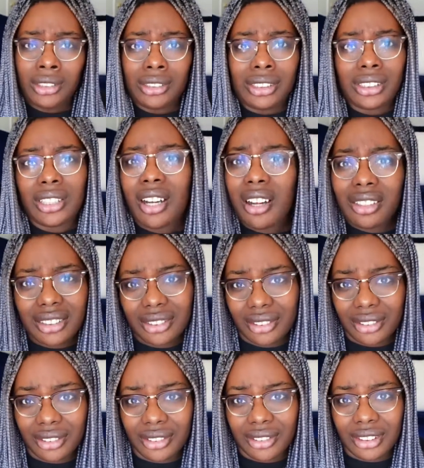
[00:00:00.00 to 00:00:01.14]
to talk
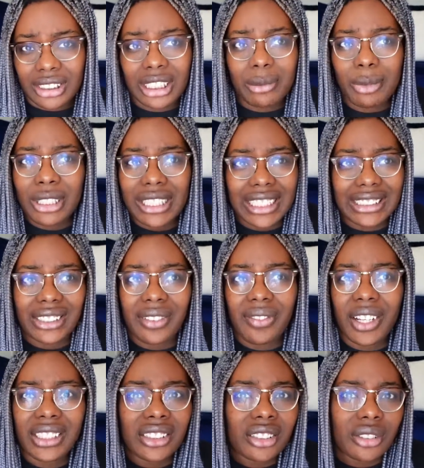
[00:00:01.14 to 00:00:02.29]
to, to communicate, to
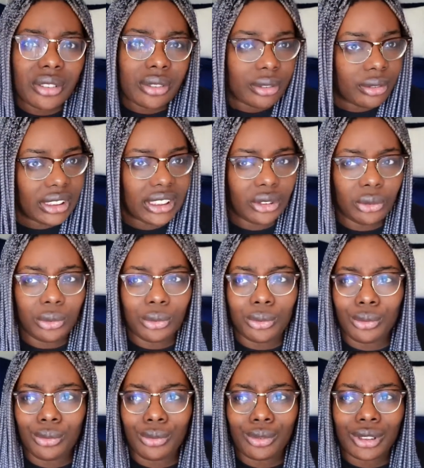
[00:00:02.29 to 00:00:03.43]
vent to,
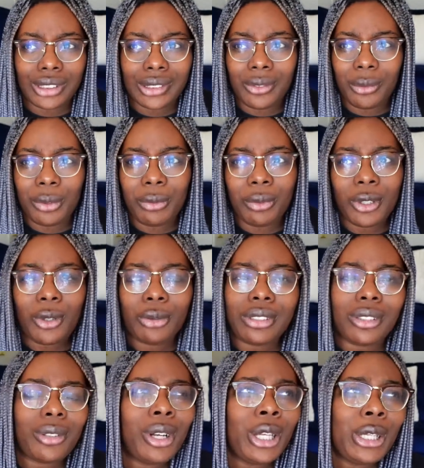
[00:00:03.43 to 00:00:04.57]
to, to we
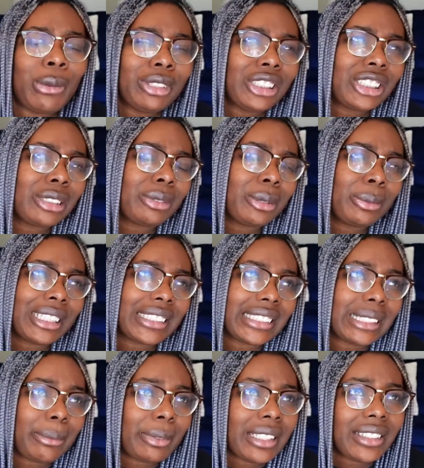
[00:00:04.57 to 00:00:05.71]
want, humans just want to be
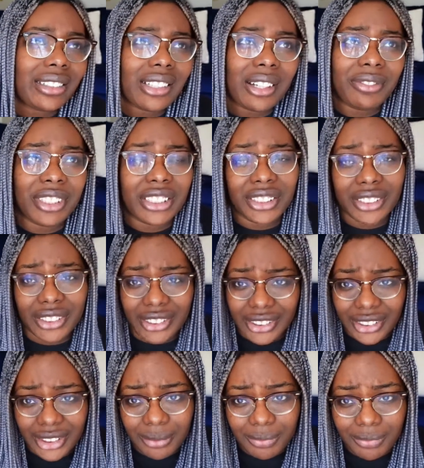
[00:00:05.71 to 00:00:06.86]
accepted, loved, and
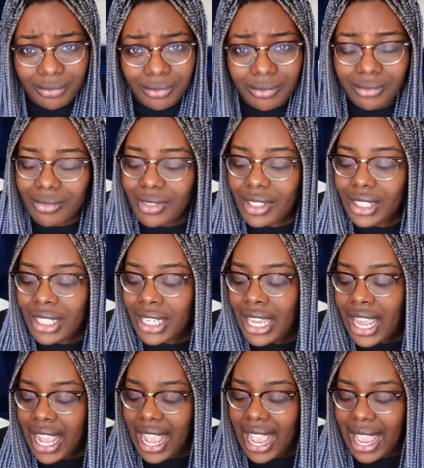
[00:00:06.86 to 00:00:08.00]
heard.
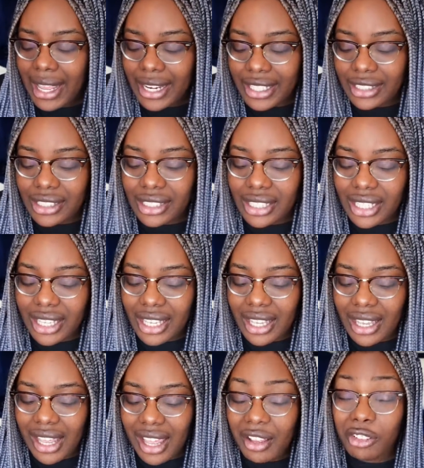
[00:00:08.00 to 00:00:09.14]
And
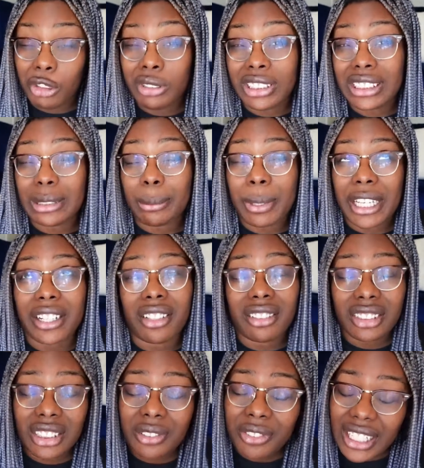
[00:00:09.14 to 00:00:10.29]
if you disappear
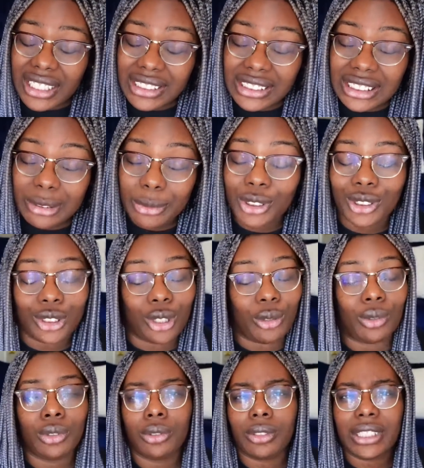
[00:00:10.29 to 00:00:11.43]
on your friends when they're
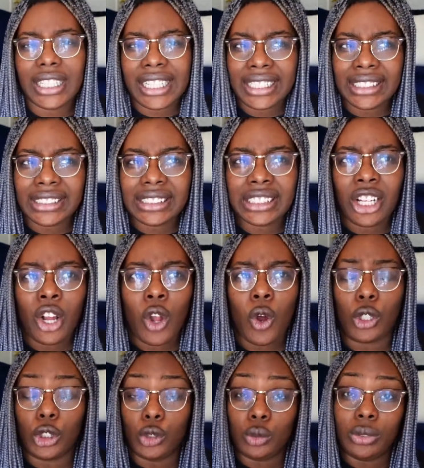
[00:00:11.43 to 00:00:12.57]
going through things,
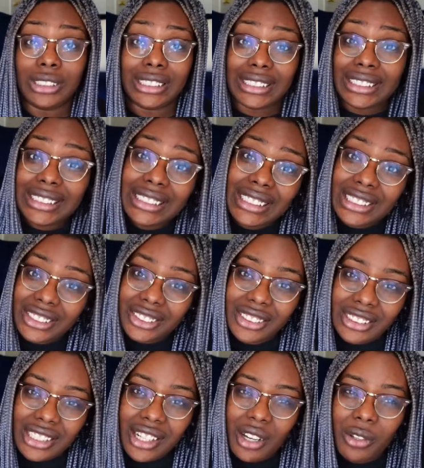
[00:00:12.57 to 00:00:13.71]
or you distance
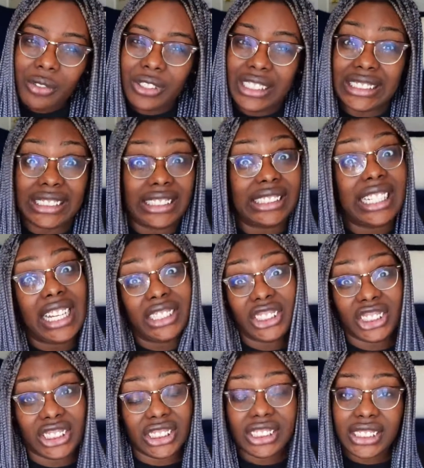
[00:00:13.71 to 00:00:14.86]
yourself
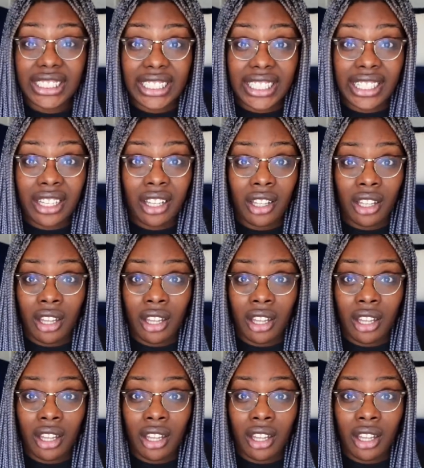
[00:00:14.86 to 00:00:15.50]
intentionally